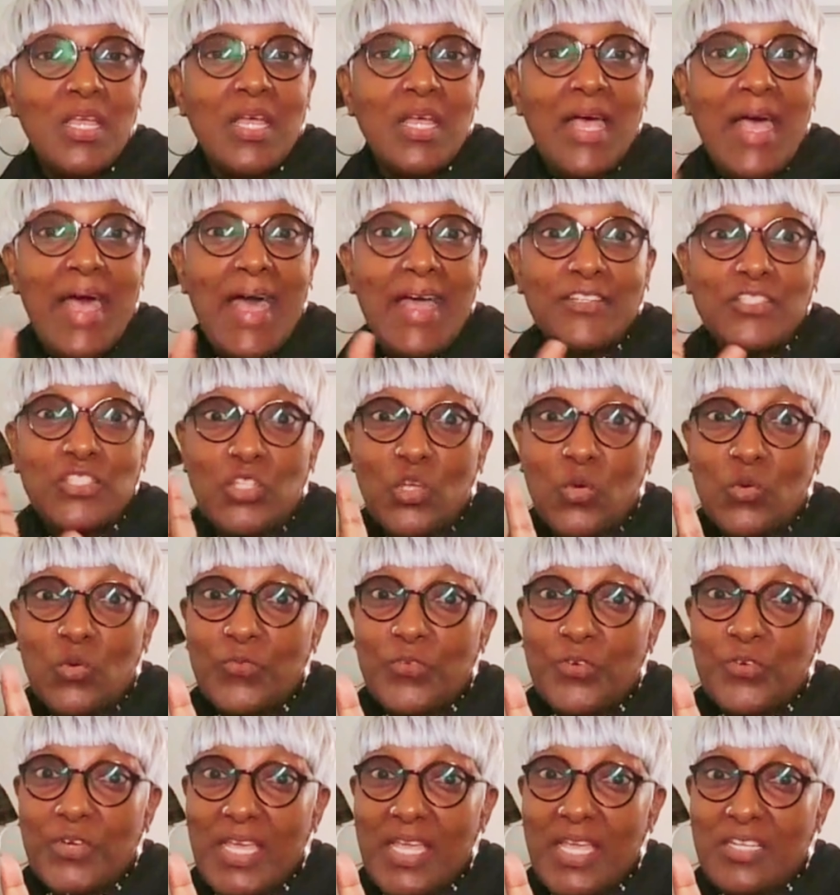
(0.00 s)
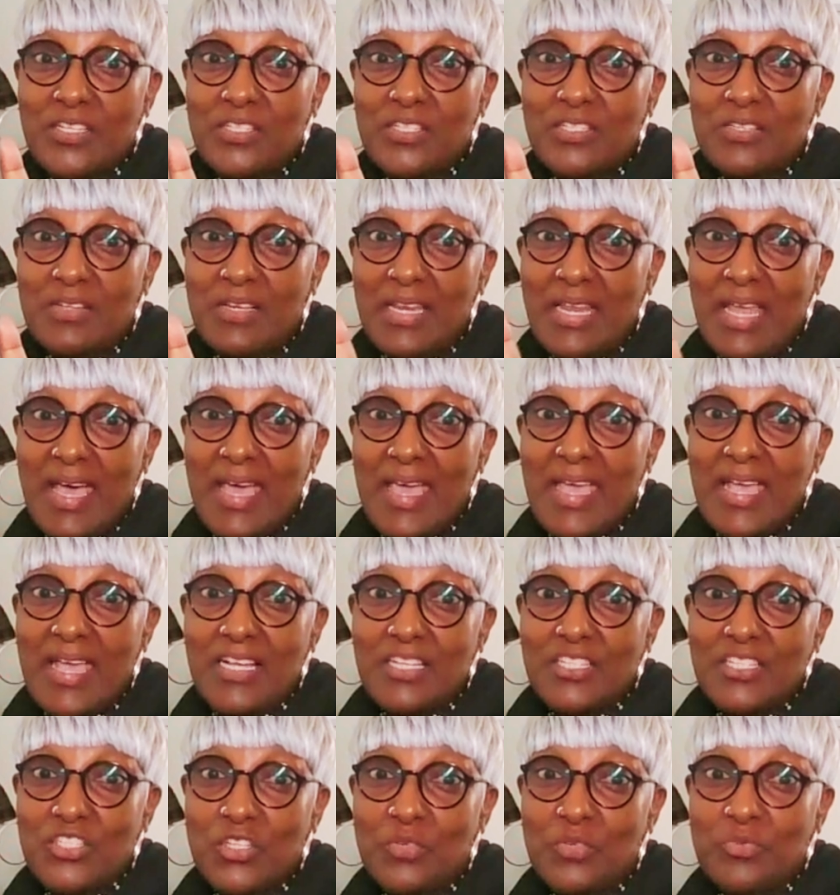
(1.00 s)
And don't forget to like
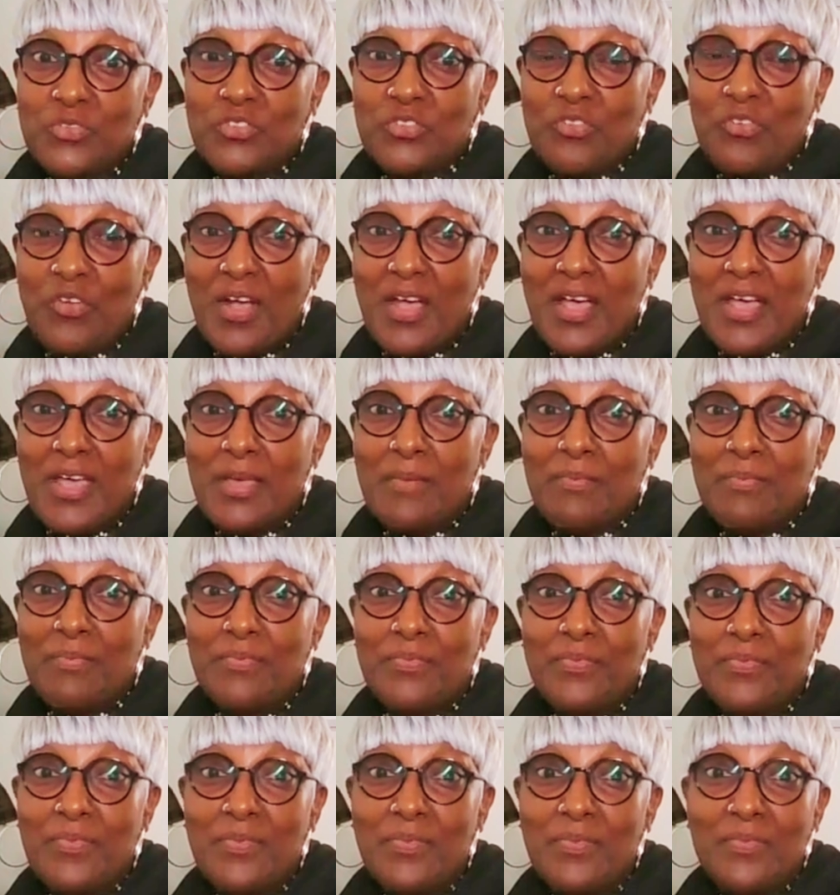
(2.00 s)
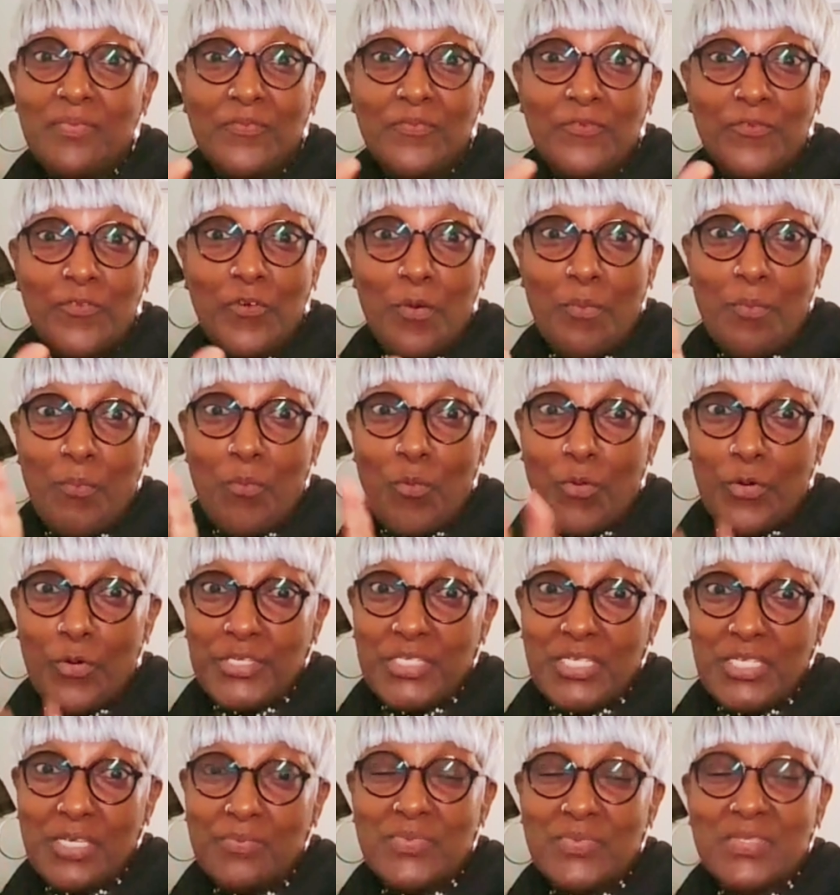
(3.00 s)
and subscribe for more
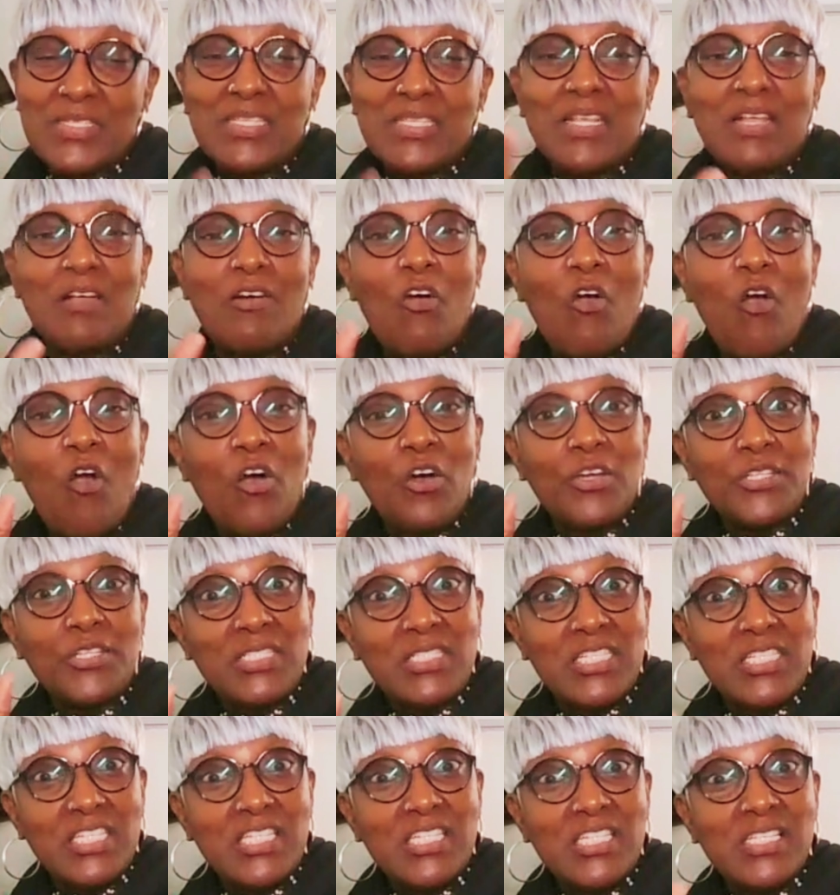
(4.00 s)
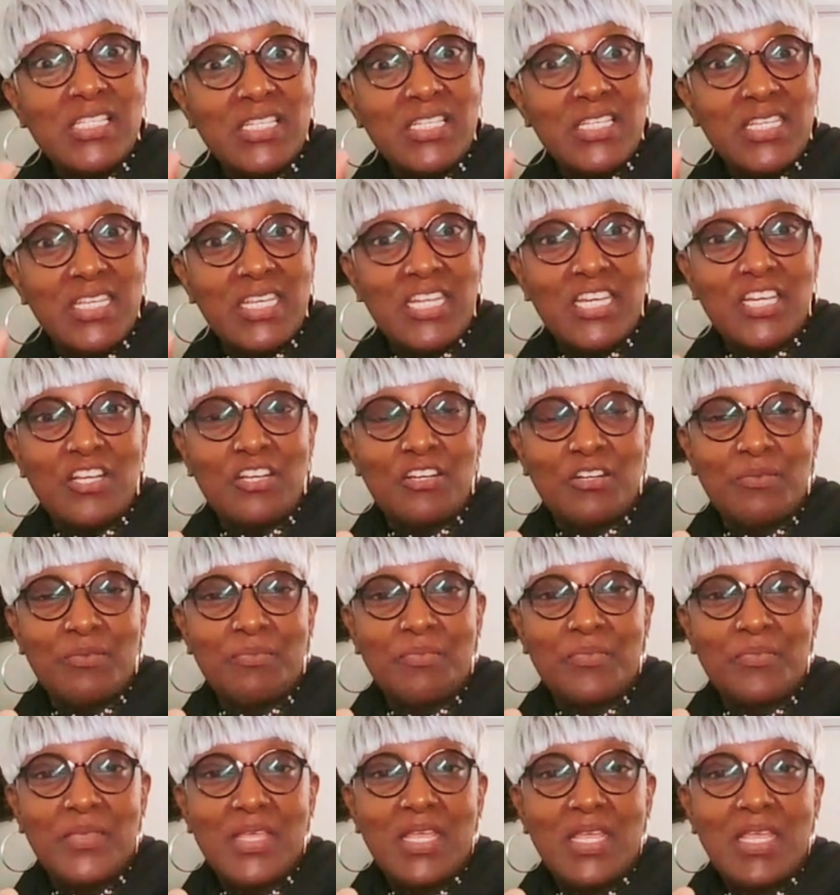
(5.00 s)
tips on digital
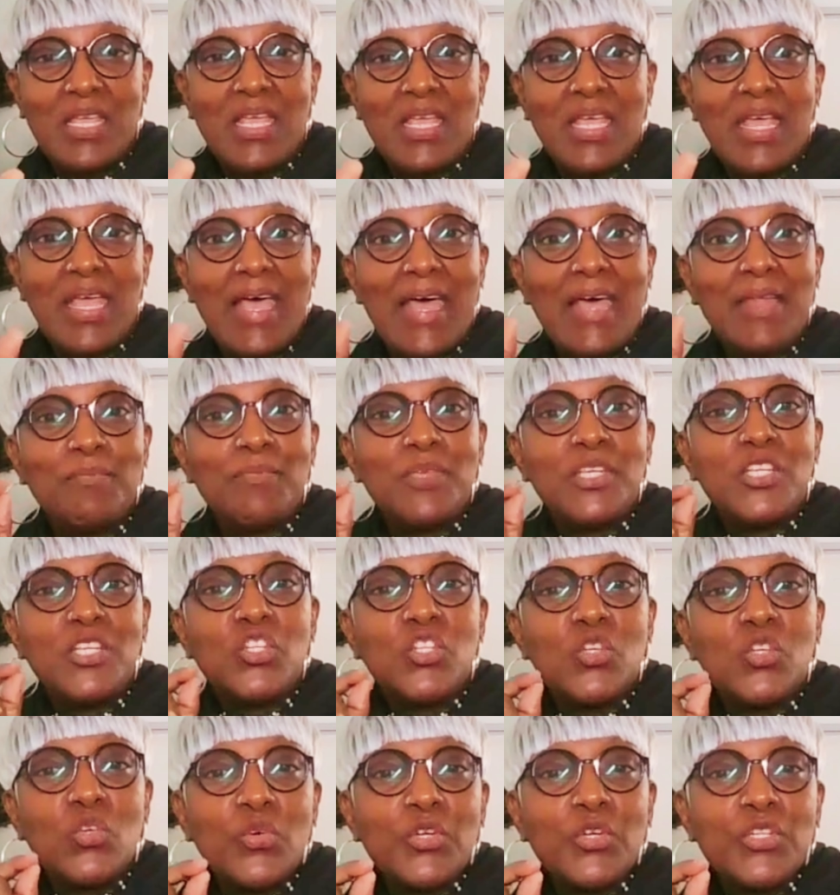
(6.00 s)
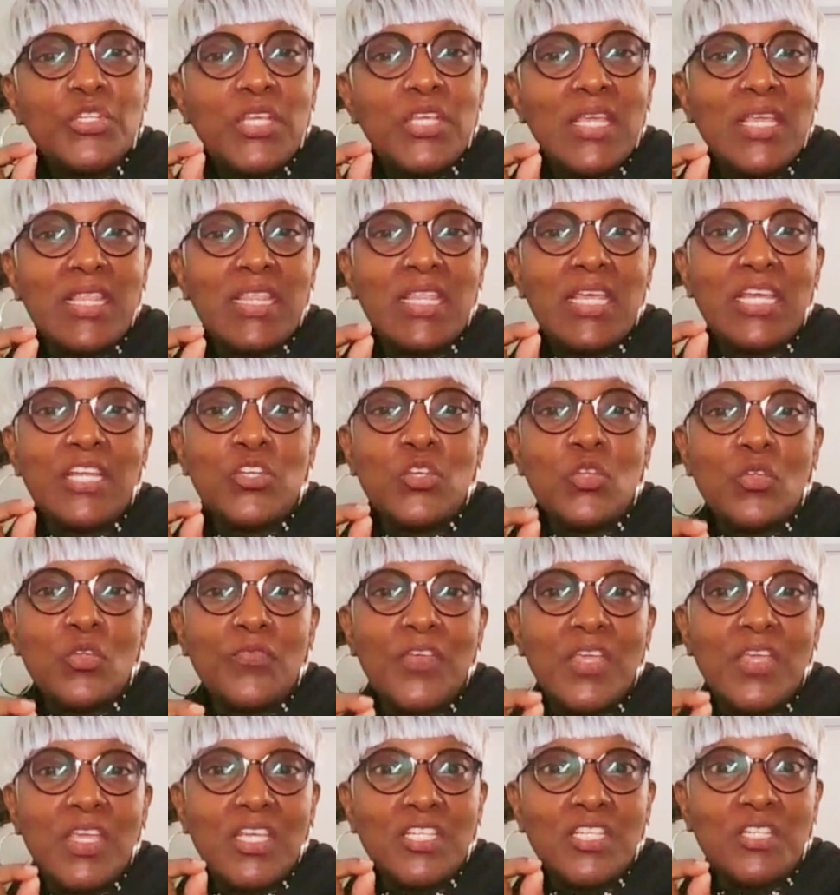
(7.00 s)
income. And be sure to hit that
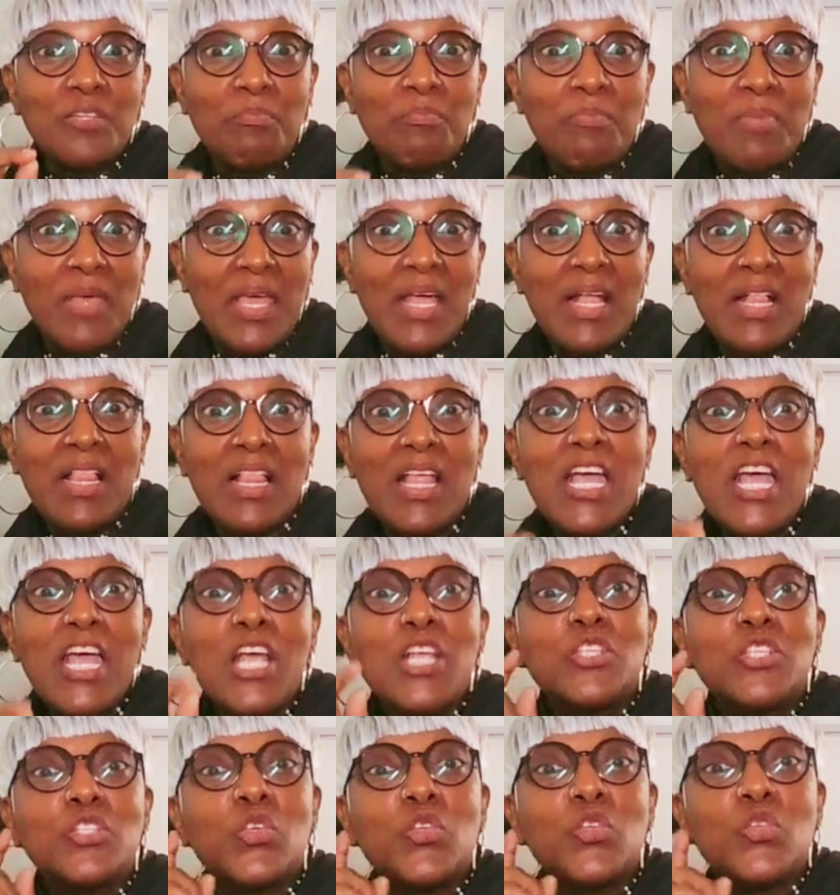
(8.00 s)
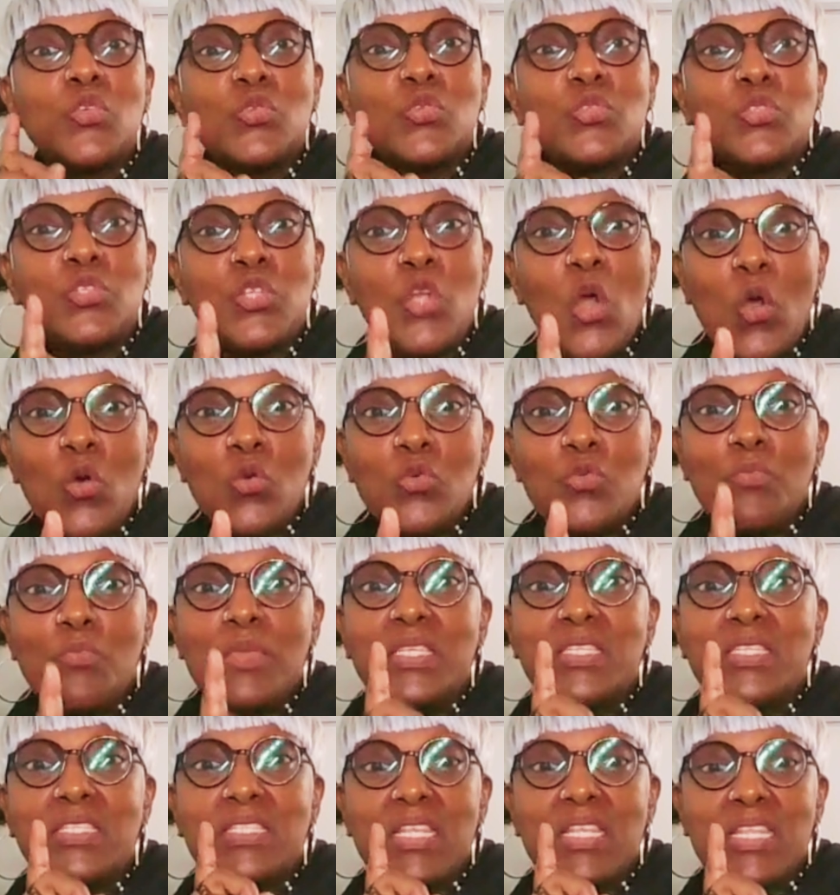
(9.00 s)
notification bell so you don't
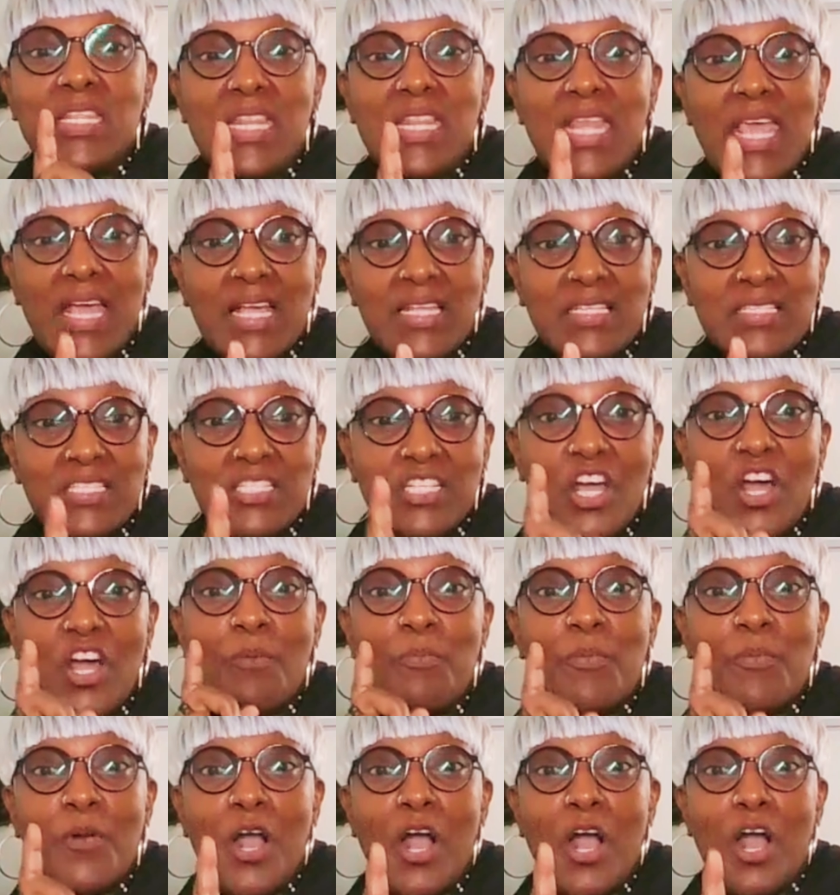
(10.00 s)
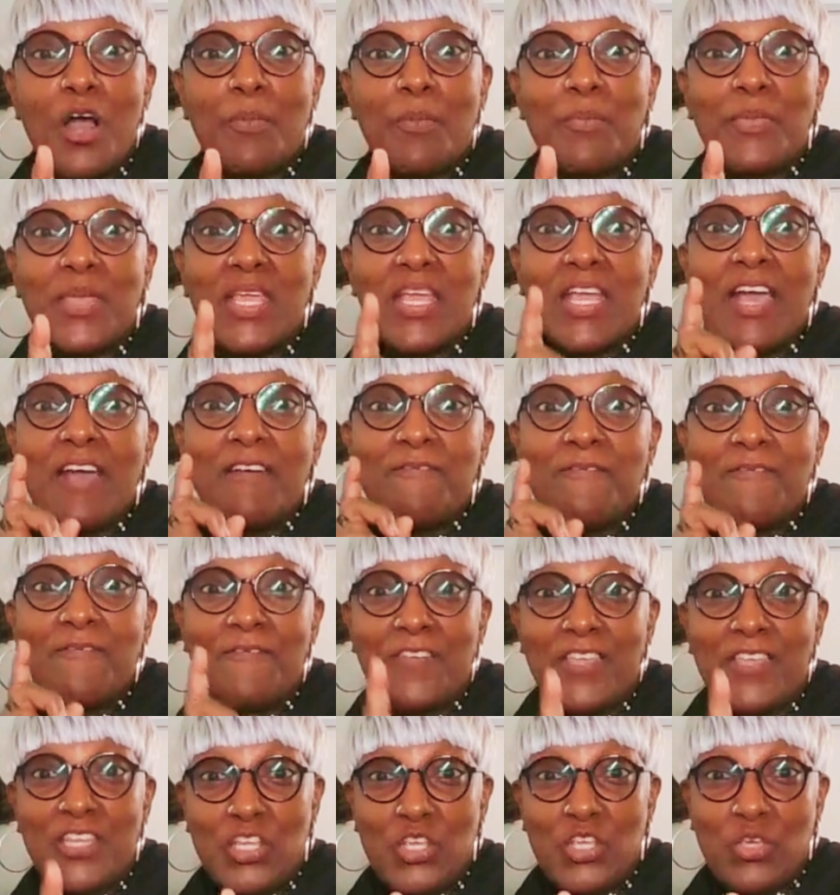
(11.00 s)
miss the next upcoming
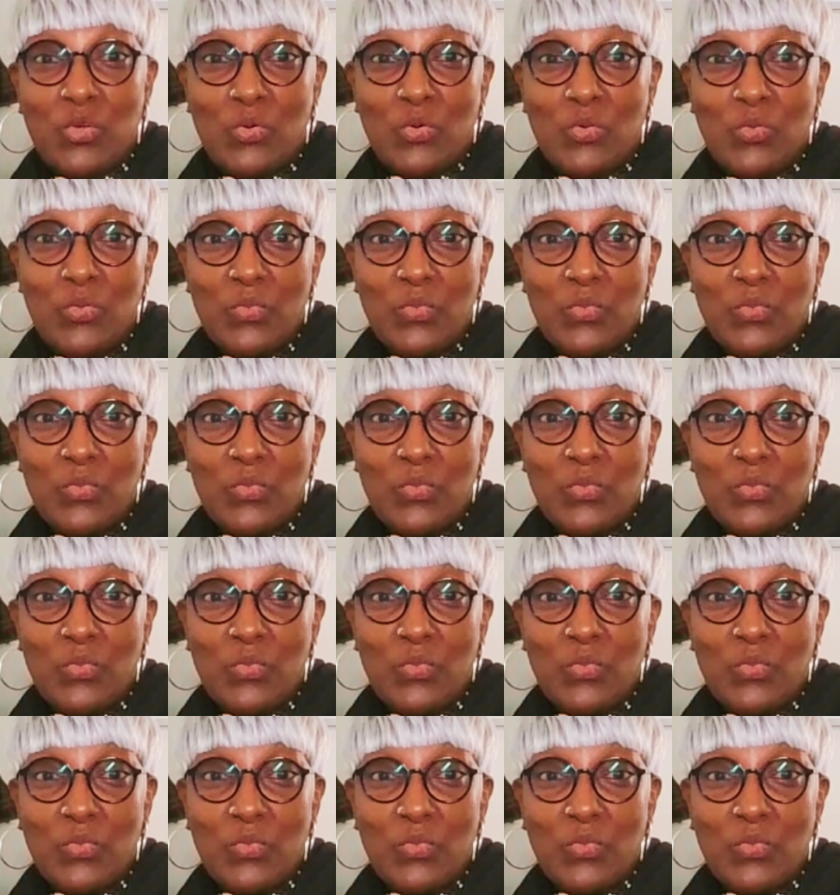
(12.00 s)
video.